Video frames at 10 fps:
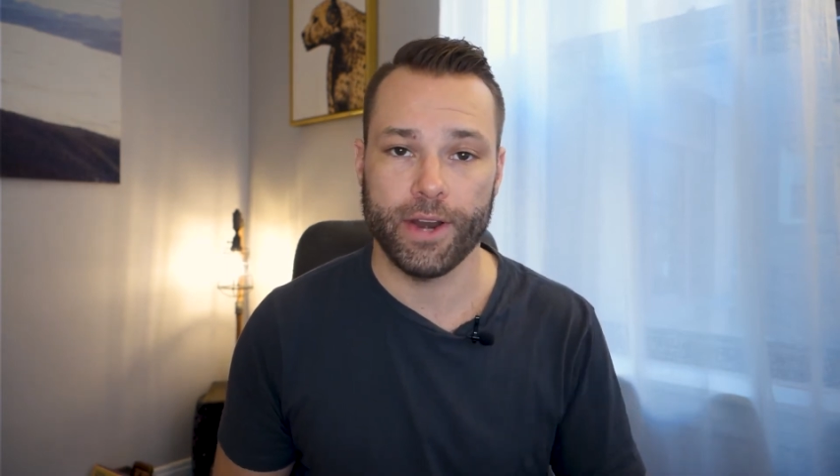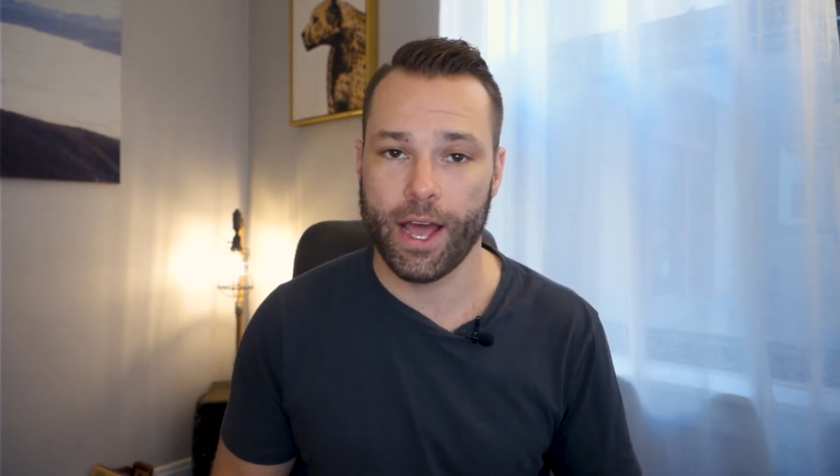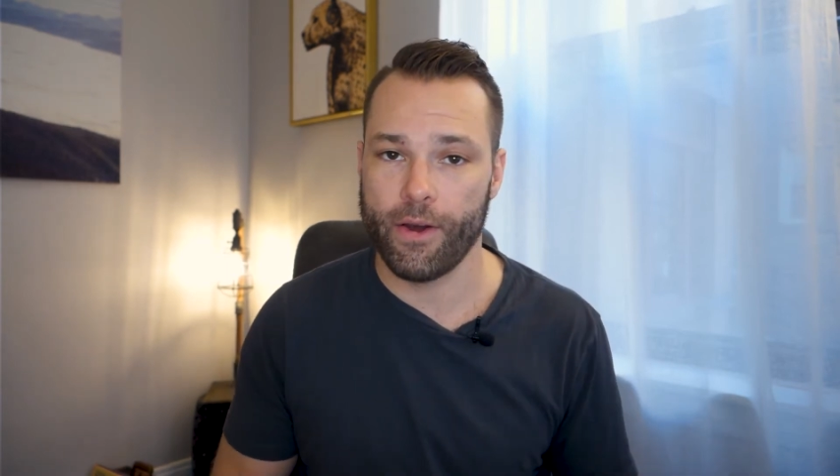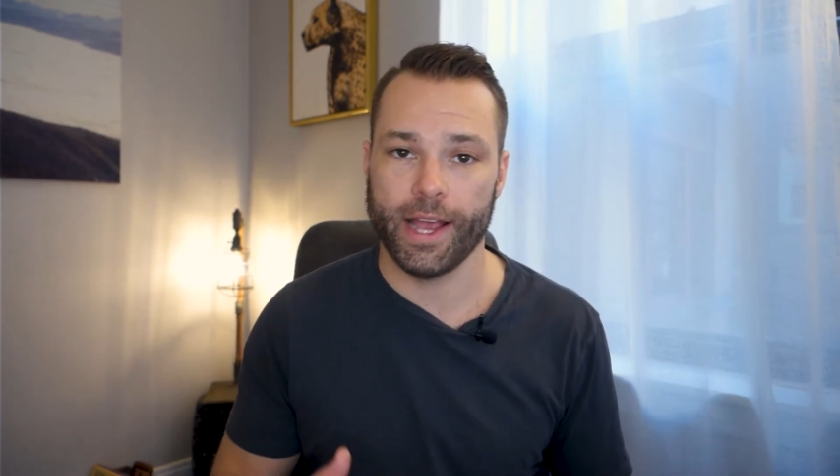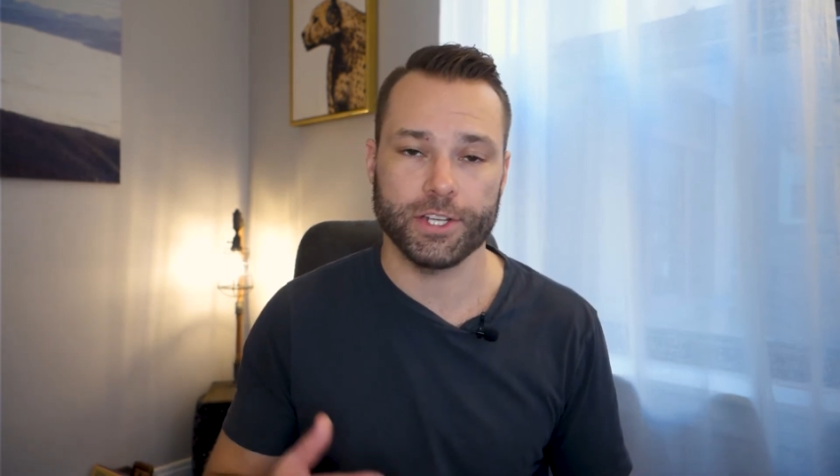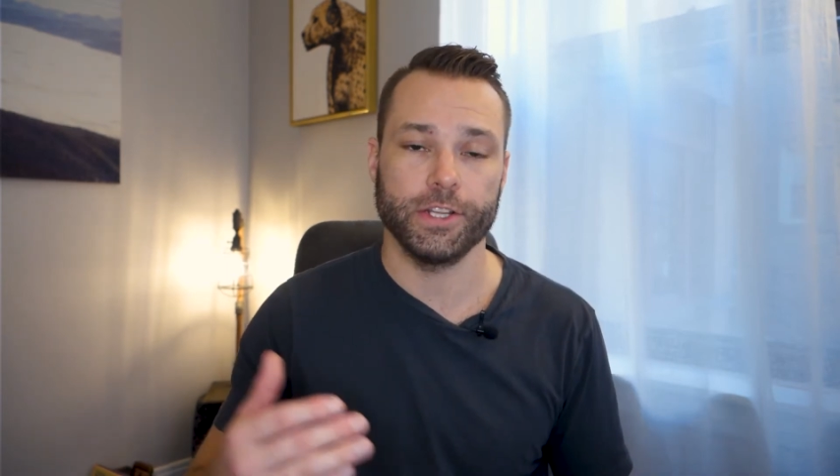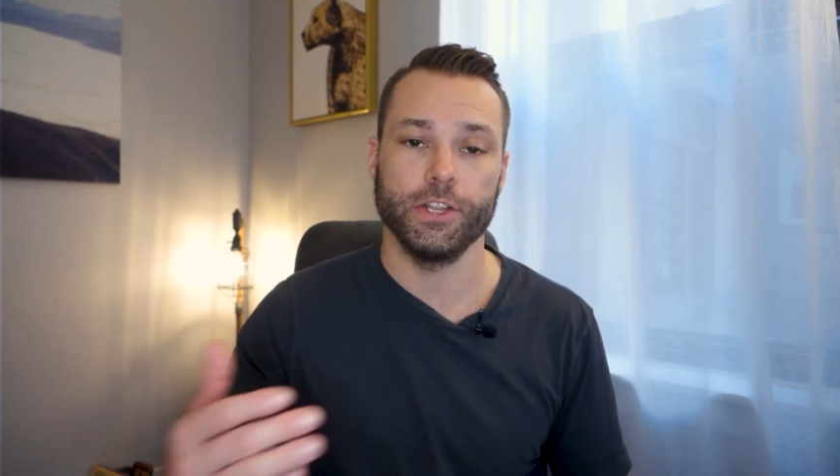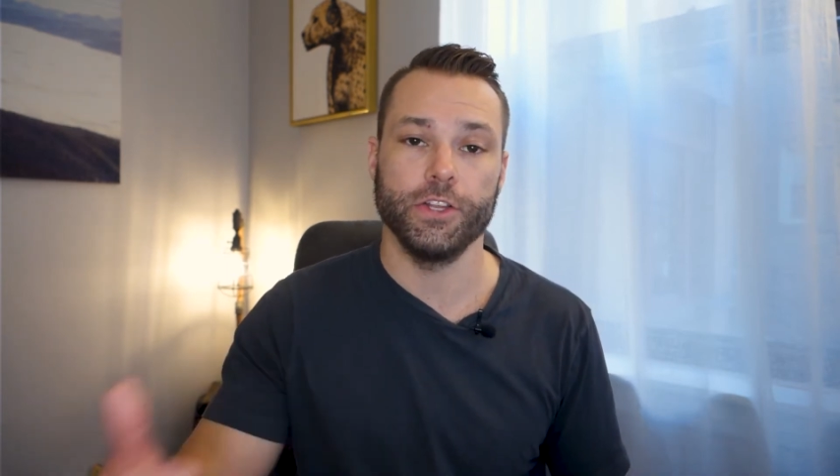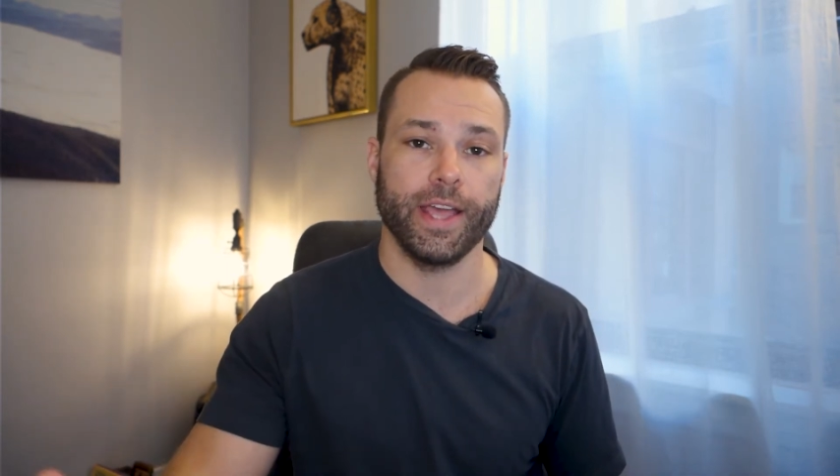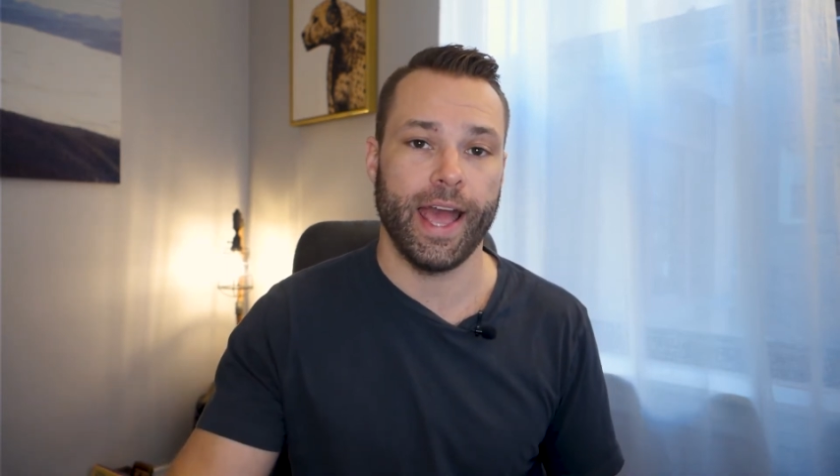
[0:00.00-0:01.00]
and how I actually
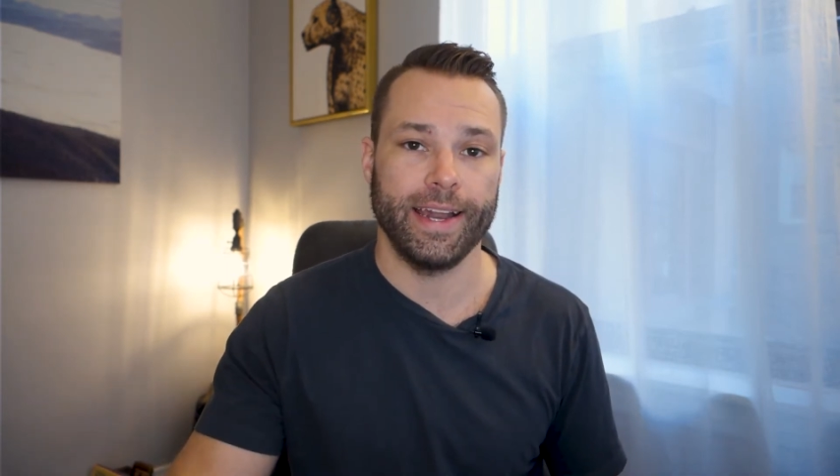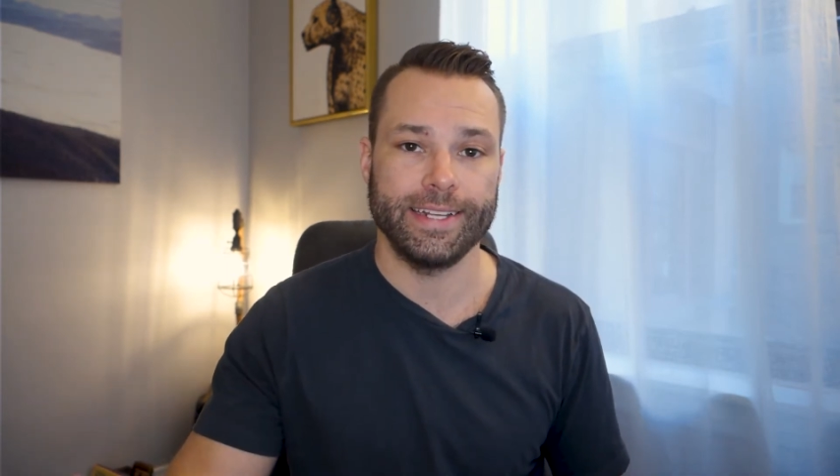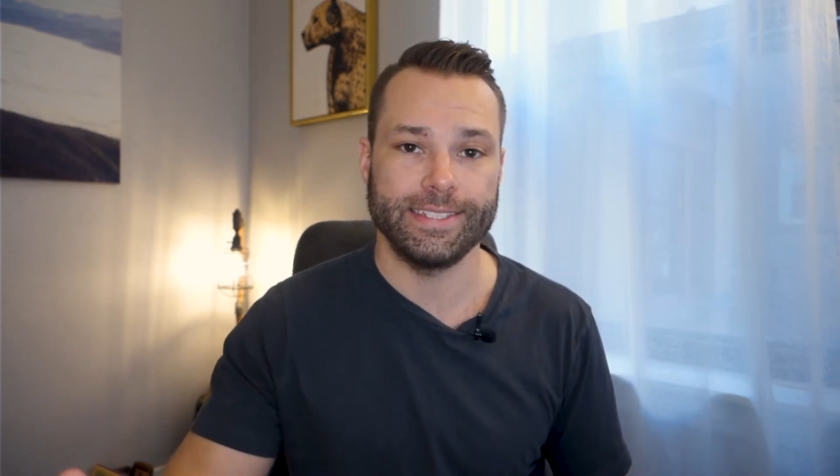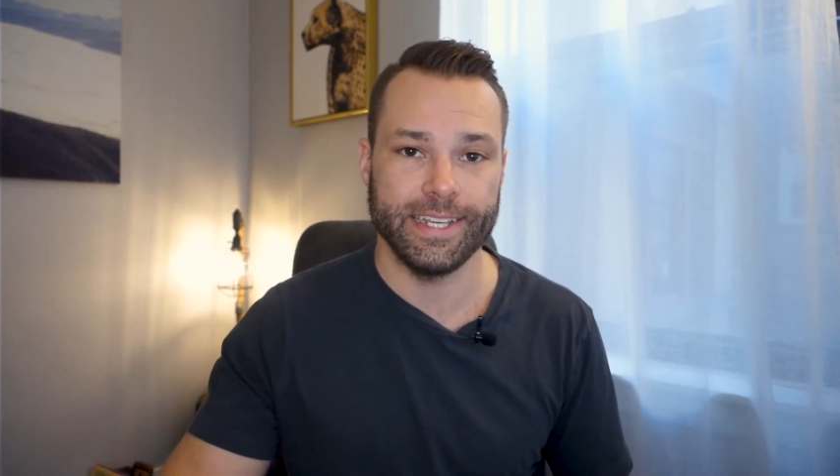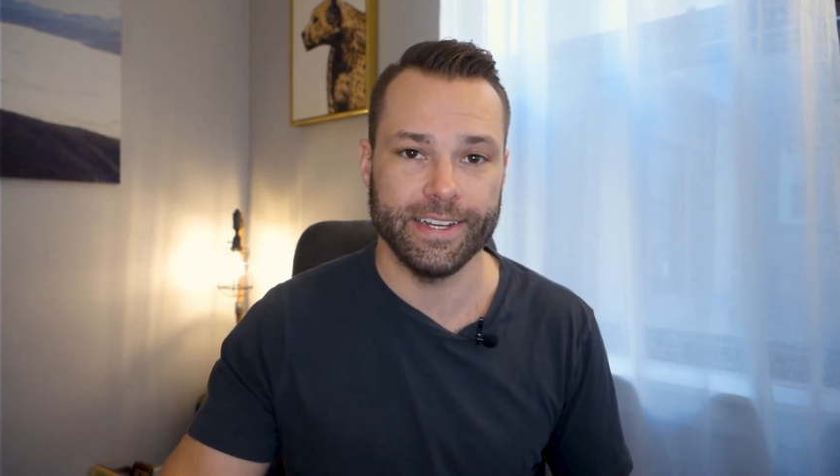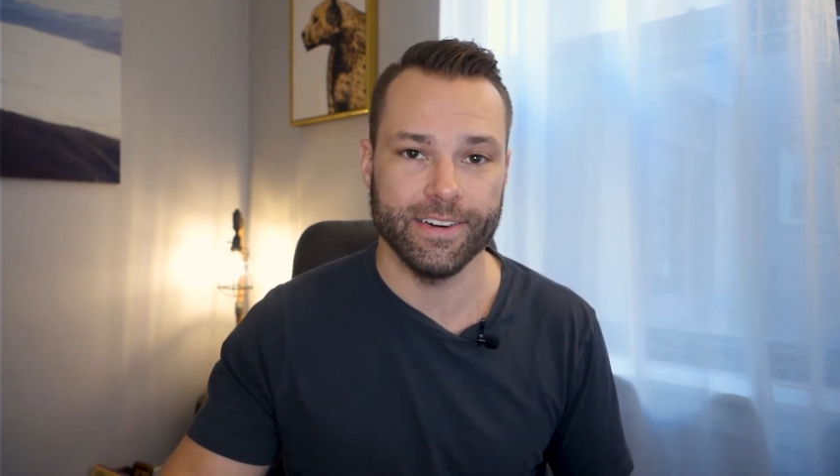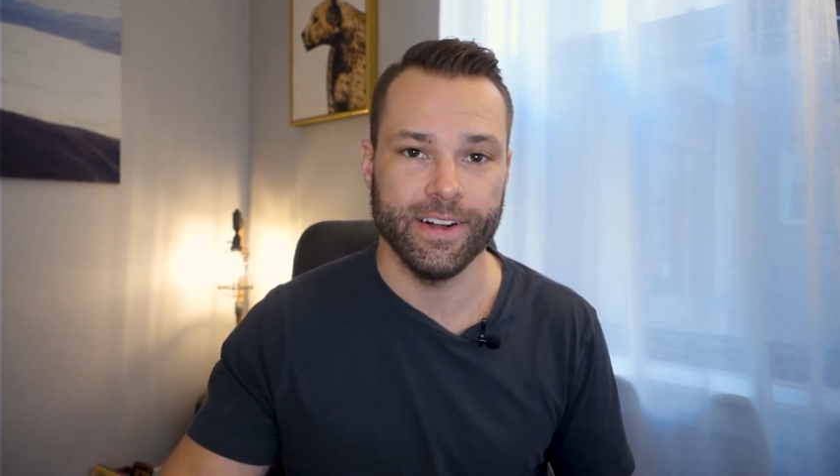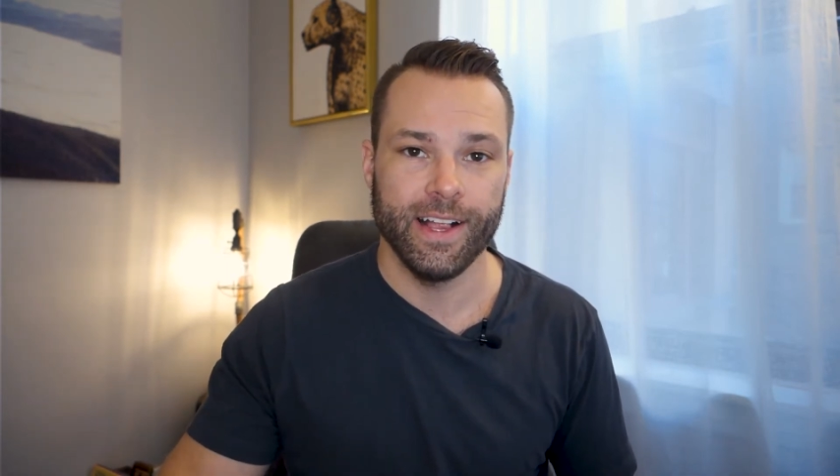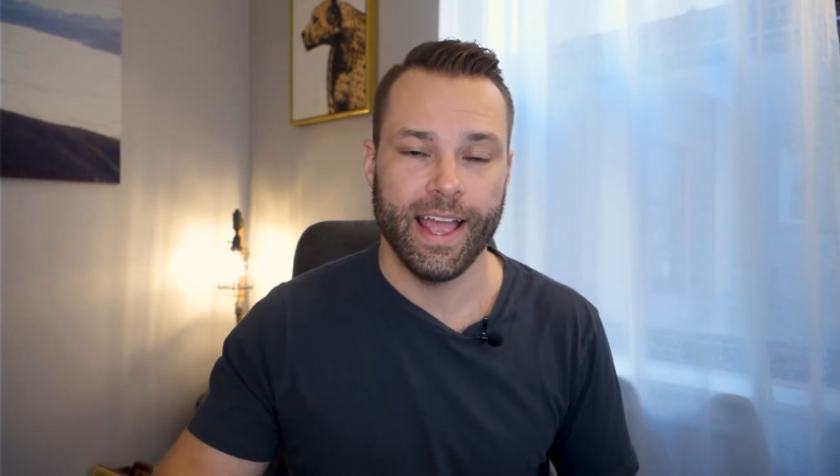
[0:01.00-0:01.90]
look at a deal.